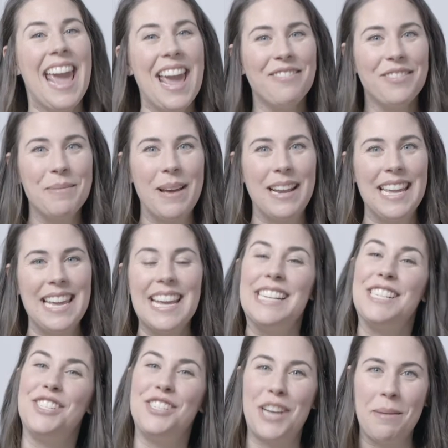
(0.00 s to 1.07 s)
Hey everybody,
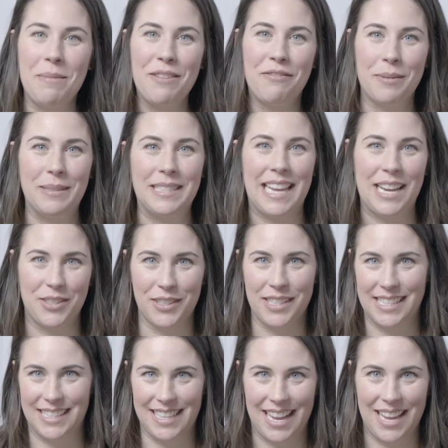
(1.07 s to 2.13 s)
it's Jamie from
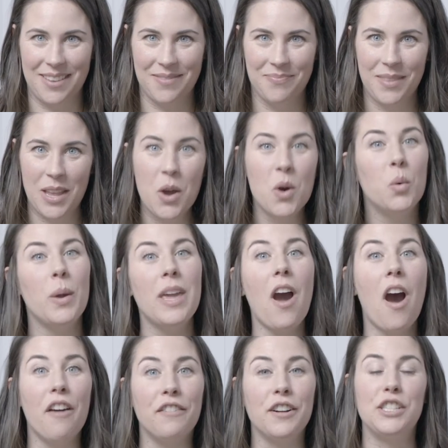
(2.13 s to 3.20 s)
Schedulicity. We
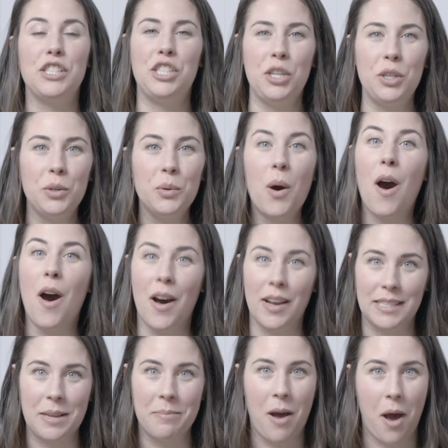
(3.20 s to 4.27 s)
offer two
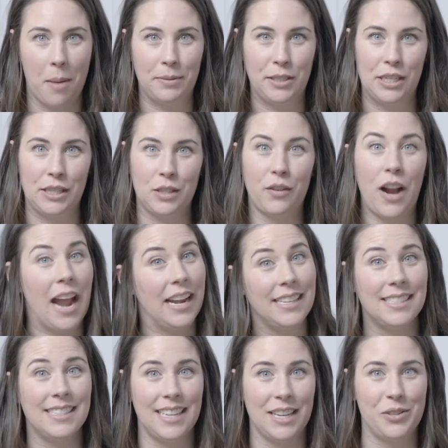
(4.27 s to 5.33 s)
awesome options for
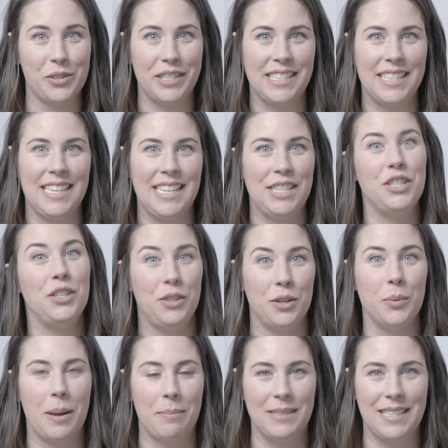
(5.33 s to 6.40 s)
adding Schedulicity to
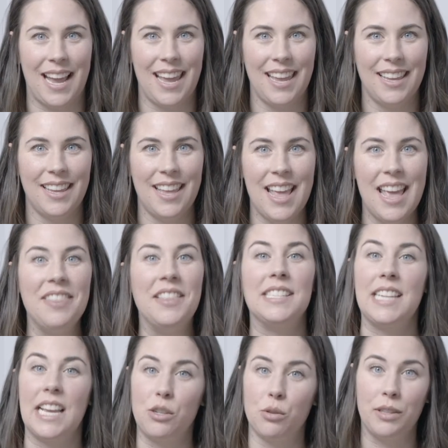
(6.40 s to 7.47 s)
your website, the
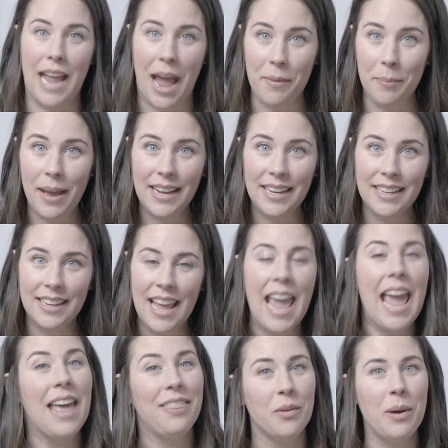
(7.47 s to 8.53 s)
Schedule Now button
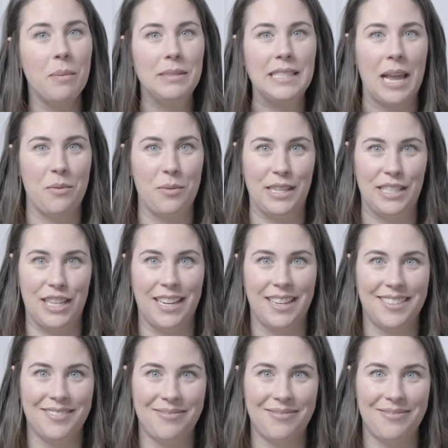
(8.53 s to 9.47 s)
and the website widget.